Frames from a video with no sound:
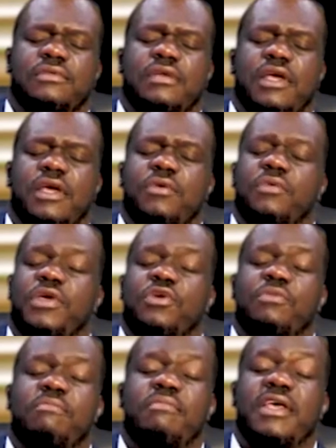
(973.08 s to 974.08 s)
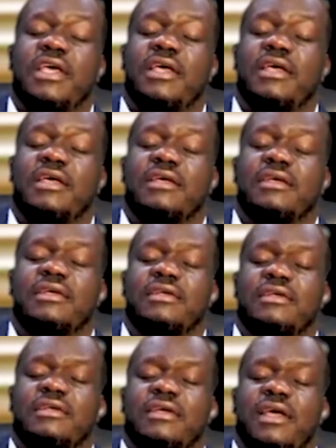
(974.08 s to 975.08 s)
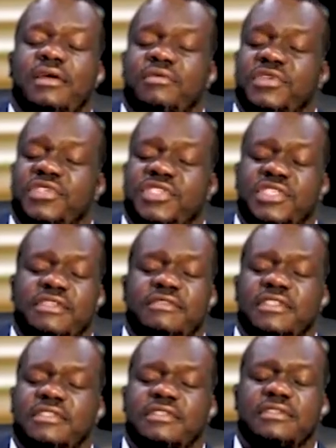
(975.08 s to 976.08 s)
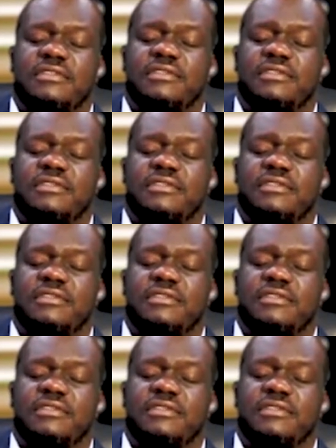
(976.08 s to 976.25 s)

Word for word: And we obey and receive it.